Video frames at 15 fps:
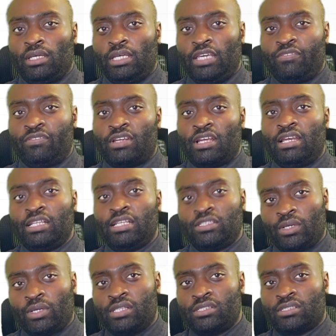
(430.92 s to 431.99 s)
Even a
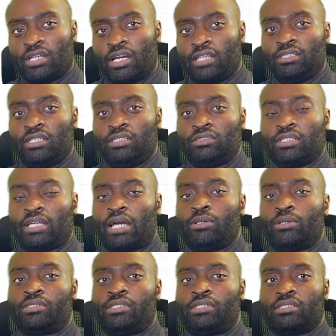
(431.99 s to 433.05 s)
little insight into
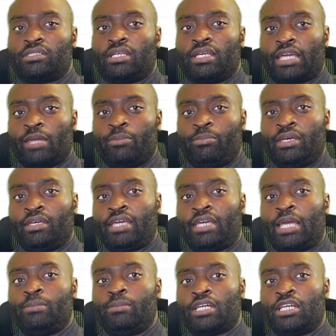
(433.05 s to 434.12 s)
candlesticks can be a
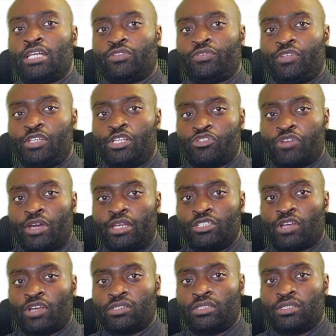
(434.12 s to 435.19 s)
game changer for your trading
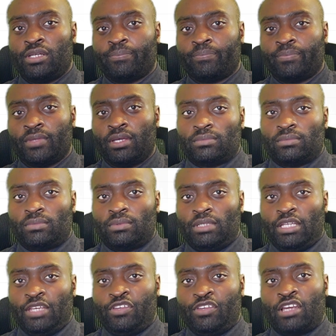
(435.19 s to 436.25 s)
strategy.
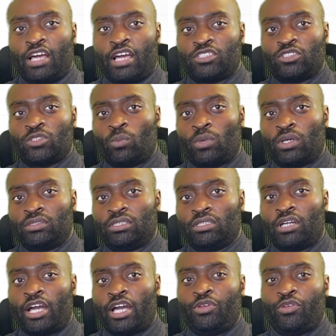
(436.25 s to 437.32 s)
If you'd like someone to
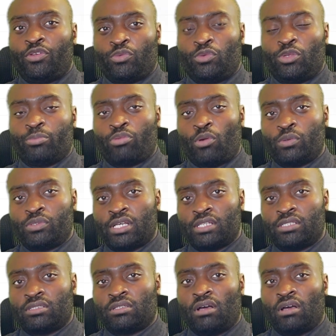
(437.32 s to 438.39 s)
guide you through the
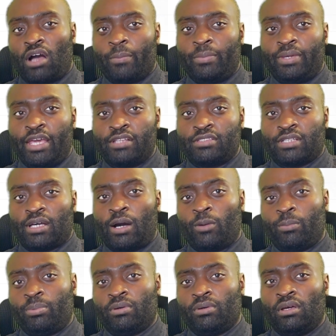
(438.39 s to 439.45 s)
process, I'm here to
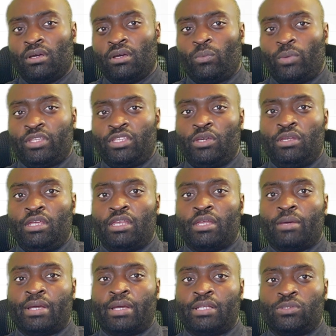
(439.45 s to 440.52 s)
help. Whether you need
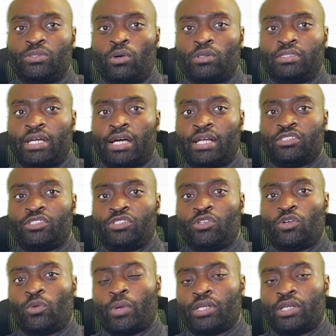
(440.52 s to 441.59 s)
a mentor to answer
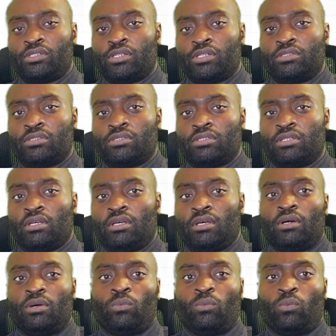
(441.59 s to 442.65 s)
your questions,
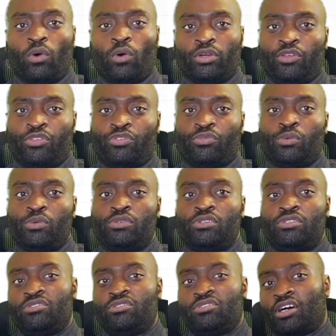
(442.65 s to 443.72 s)
walk you through
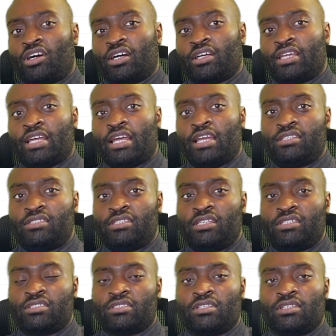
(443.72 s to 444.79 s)
chart
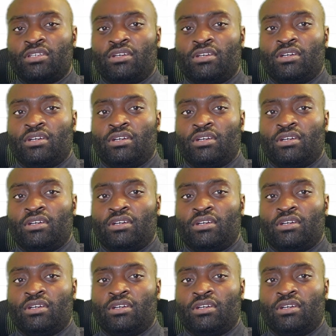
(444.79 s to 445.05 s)
analysis,